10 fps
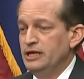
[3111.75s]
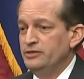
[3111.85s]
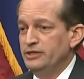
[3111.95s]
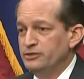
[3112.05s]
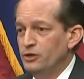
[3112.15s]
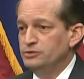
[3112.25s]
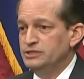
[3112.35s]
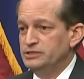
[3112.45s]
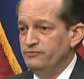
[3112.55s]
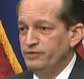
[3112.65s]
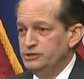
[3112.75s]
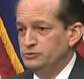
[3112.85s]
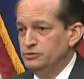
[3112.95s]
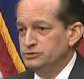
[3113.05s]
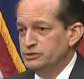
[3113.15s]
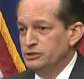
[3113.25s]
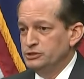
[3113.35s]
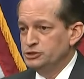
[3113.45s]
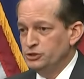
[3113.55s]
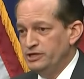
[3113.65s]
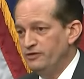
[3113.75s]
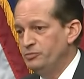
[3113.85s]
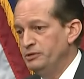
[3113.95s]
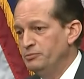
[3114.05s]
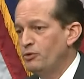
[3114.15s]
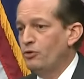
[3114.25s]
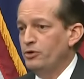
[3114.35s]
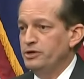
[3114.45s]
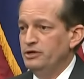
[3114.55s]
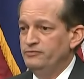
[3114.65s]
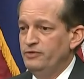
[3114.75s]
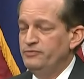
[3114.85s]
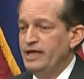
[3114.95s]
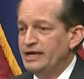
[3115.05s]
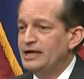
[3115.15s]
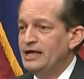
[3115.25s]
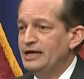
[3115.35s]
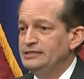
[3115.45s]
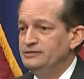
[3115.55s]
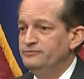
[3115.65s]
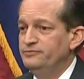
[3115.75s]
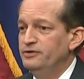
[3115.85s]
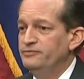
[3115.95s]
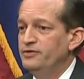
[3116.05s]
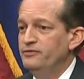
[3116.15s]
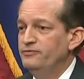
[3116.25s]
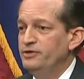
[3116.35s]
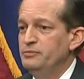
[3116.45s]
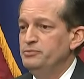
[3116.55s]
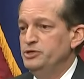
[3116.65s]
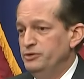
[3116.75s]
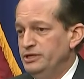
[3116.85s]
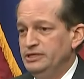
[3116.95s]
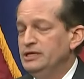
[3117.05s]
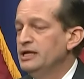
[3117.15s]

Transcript: that those individuals should have been part of that kind of immunity.